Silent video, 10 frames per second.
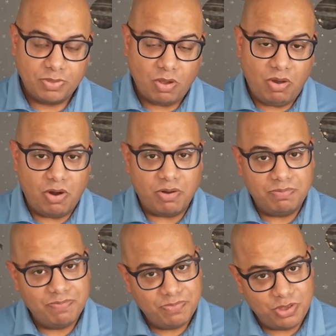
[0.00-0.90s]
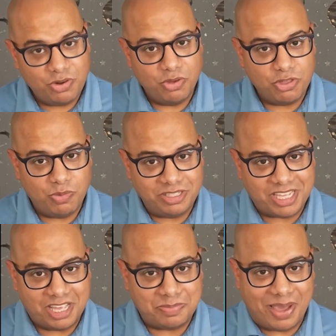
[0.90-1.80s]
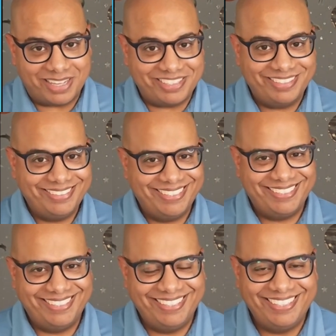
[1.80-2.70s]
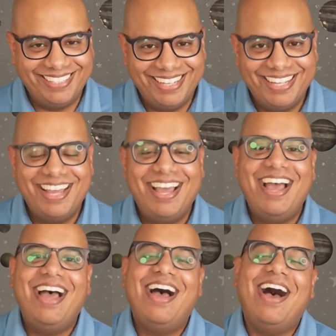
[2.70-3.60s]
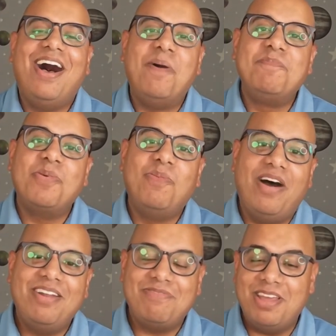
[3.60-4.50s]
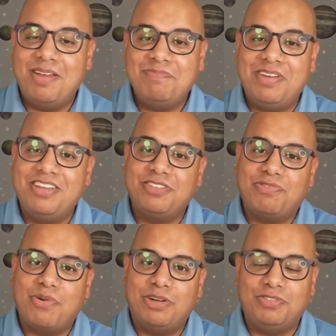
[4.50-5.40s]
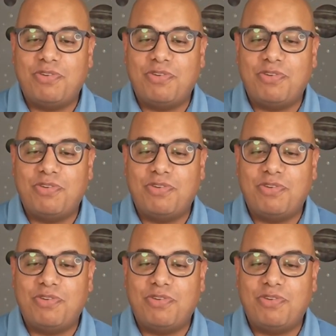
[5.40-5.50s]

are your usual suspects. One of them is, of course,